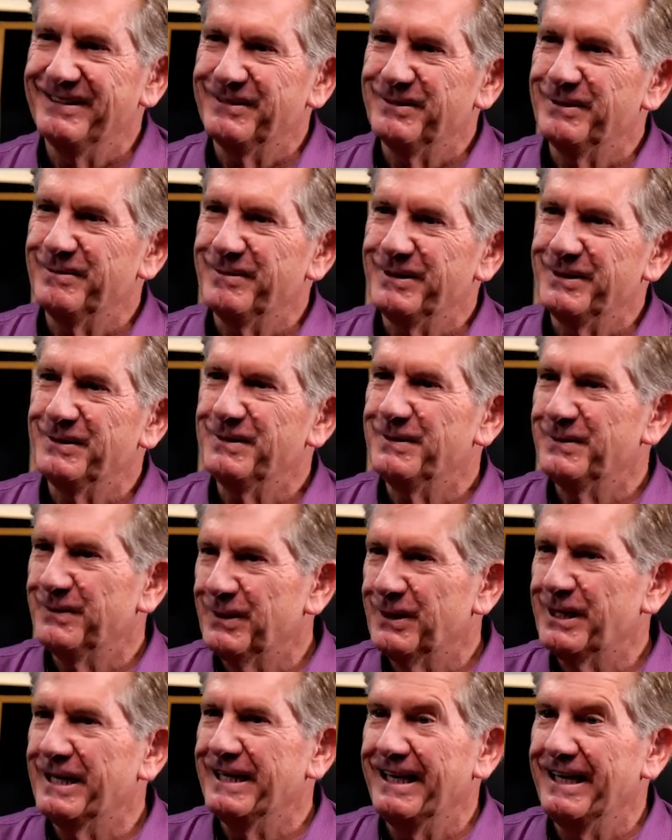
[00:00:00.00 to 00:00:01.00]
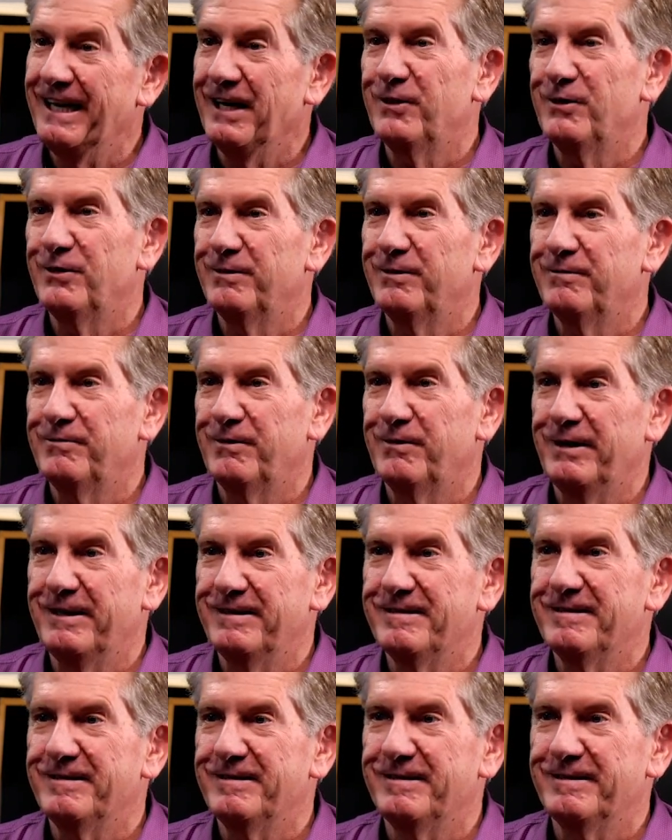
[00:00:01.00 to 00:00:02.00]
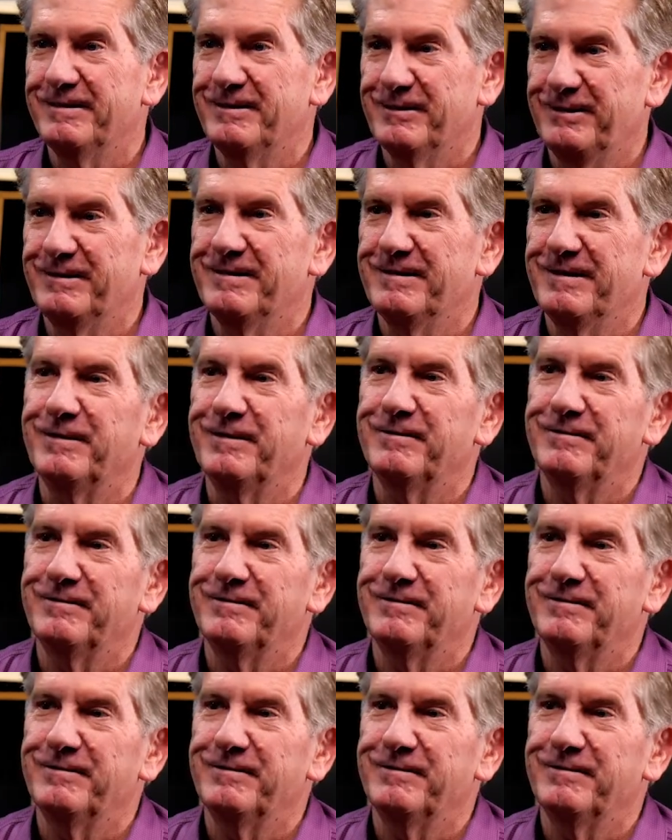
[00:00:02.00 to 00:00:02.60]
We've been working together and friends. It's good stuff.